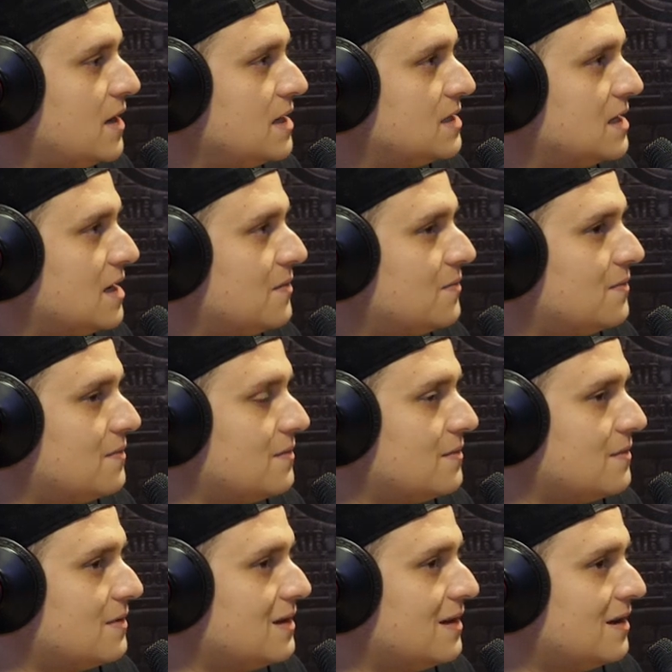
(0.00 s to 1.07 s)
ASAP.
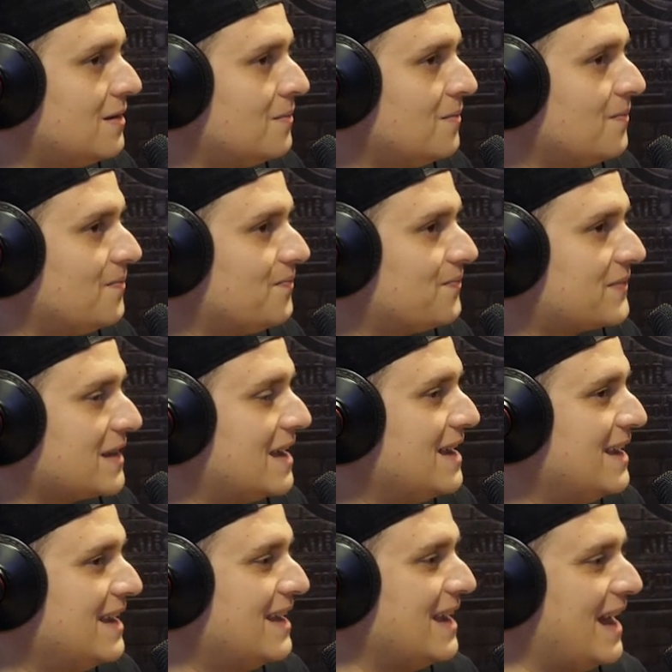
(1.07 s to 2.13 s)
And
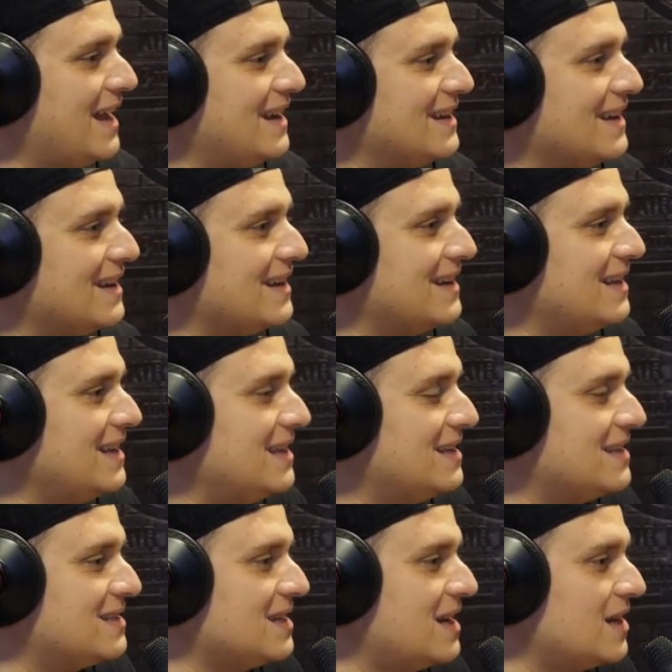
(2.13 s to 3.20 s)
he
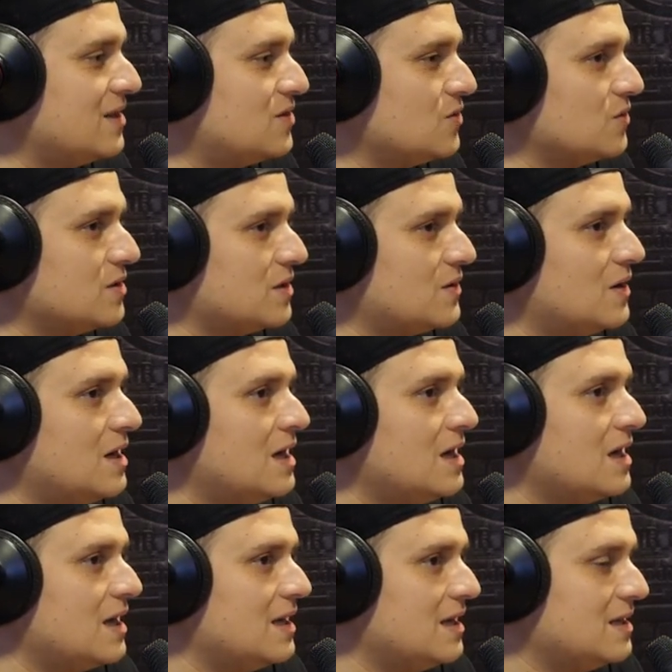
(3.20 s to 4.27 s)
decided to, though,
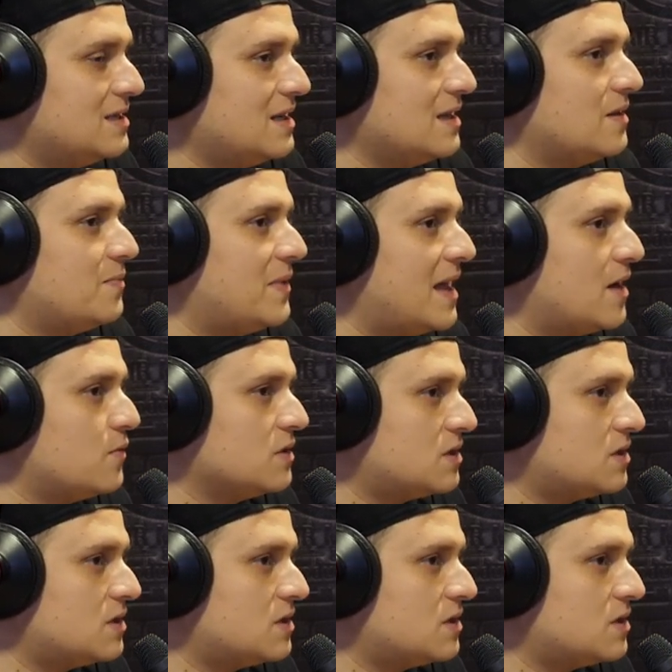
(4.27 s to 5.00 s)
he said the plan